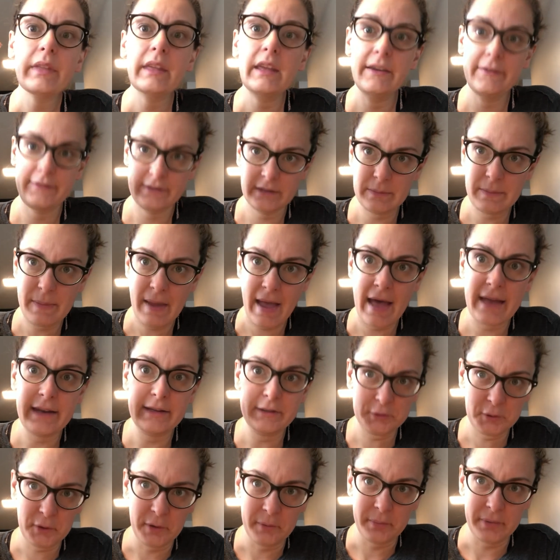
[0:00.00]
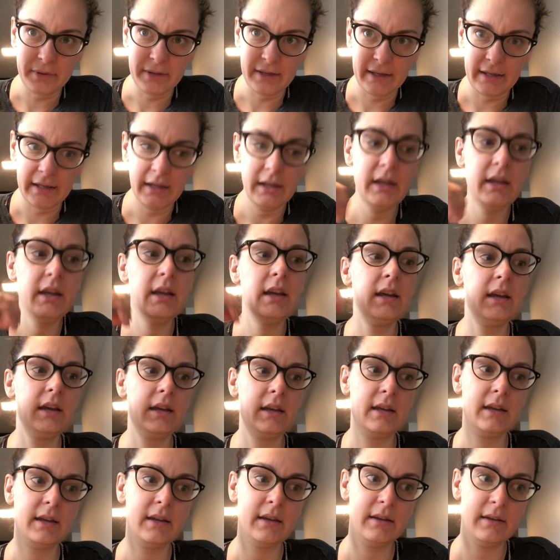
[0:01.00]
If it's bad, it's crippling.
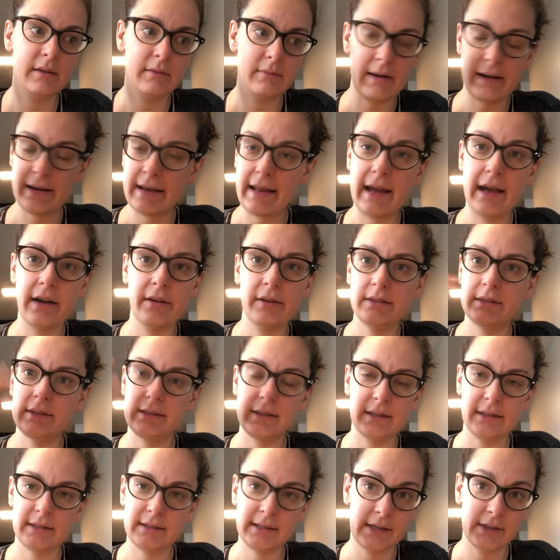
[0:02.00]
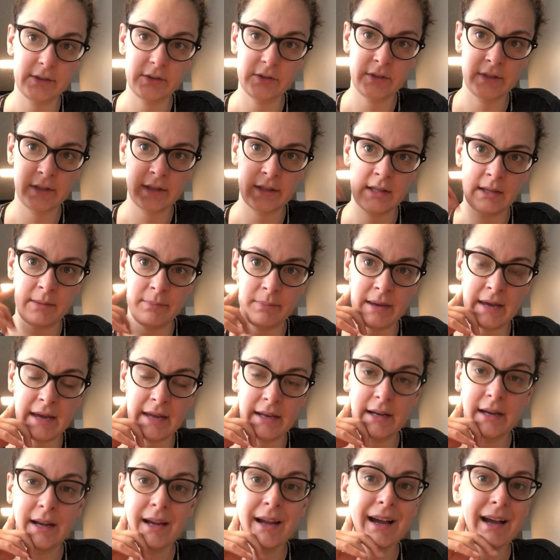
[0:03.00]
Right now, it's actually not that
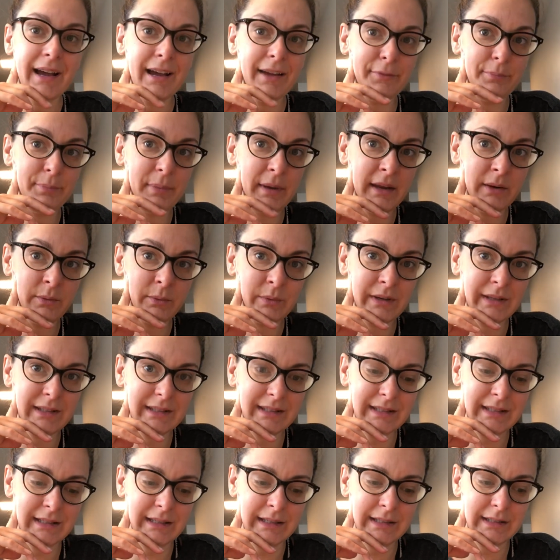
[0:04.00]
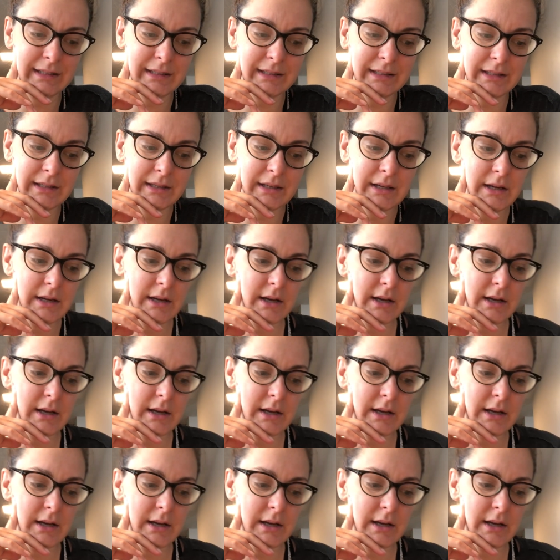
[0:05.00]
bad. I have pain when I sit.